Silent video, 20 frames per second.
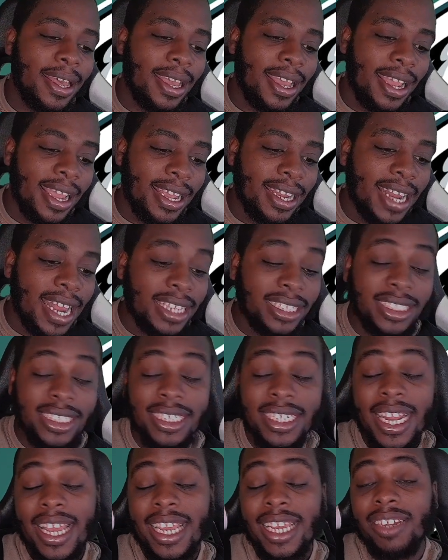And that's the
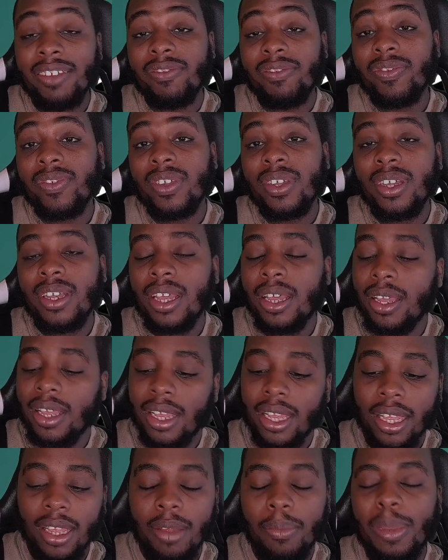negative
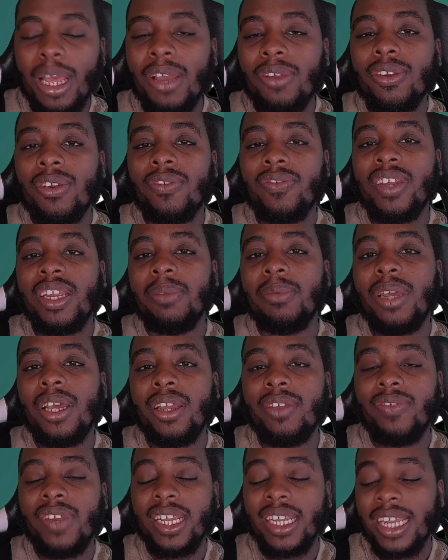about Kareem Hunt
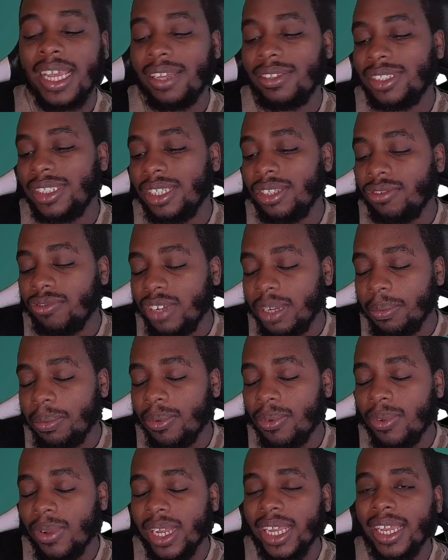right now. It's the
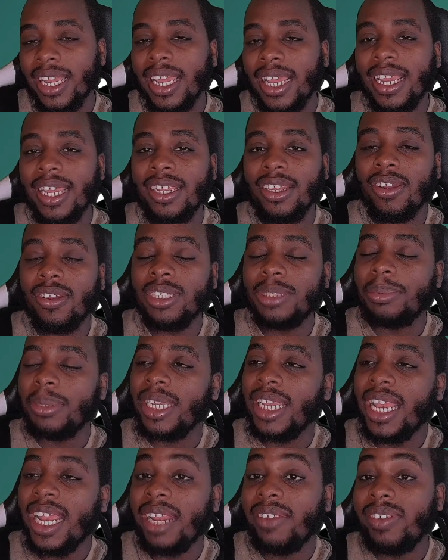3.8 yards per
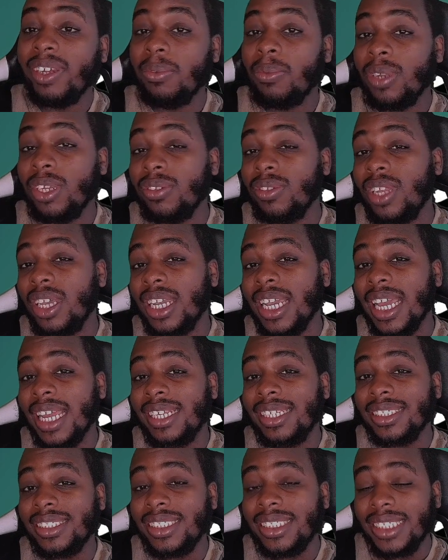carry. When you look at
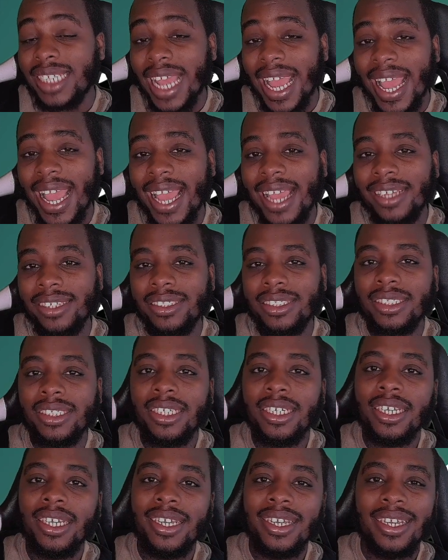the stats,
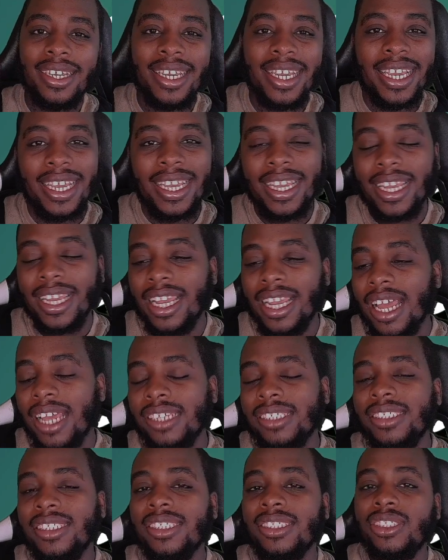it
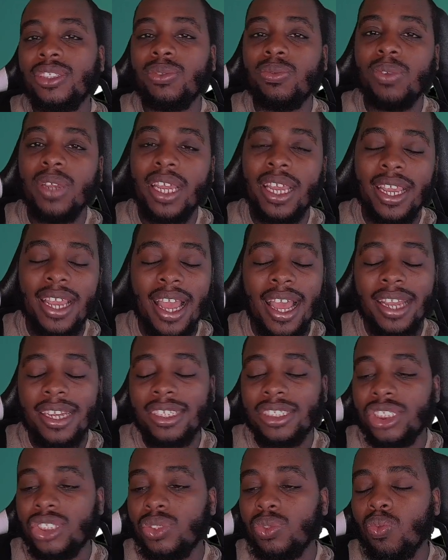kind of
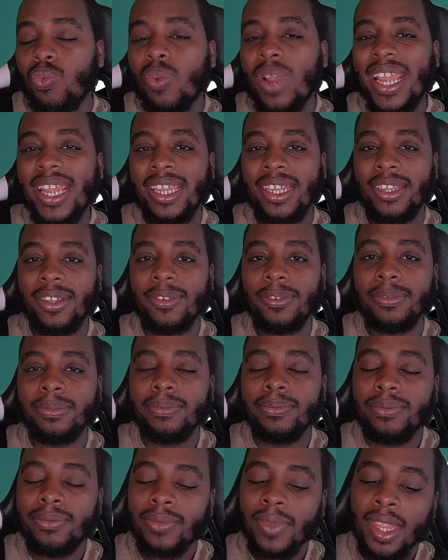sway you.
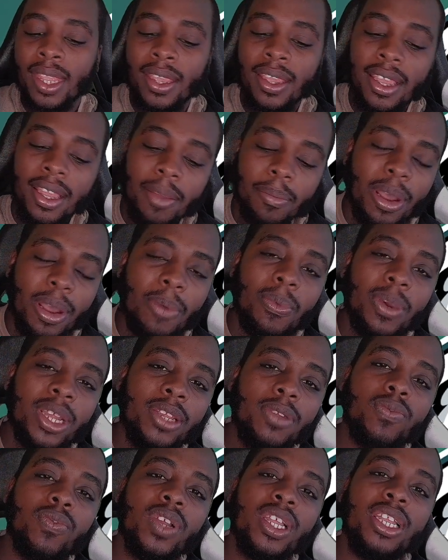But when you
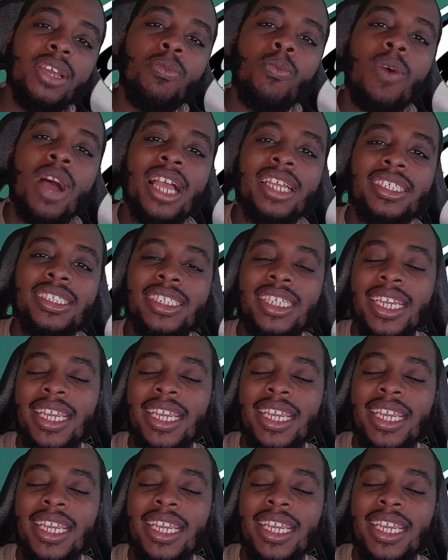really watch the